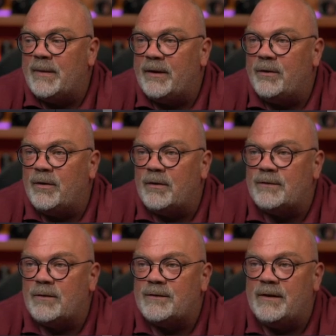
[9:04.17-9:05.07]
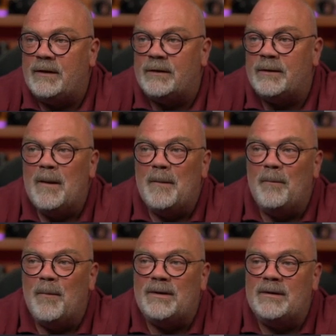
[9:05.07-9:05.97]
cursors here,
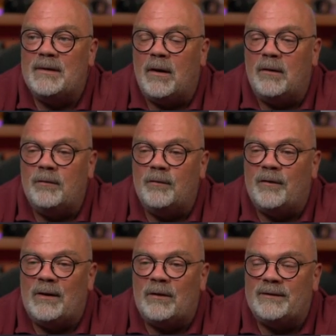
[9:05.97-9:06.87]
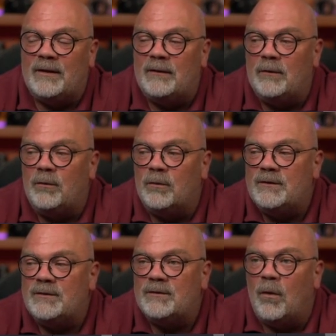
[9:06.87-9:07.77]
but now Valentin
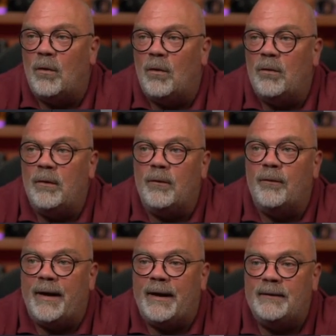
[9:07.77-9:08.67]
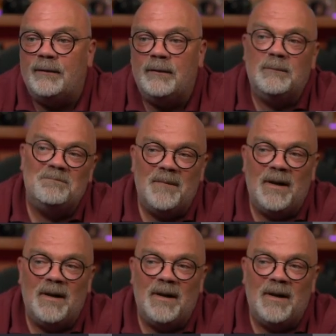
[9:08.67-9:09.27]
looks all red, and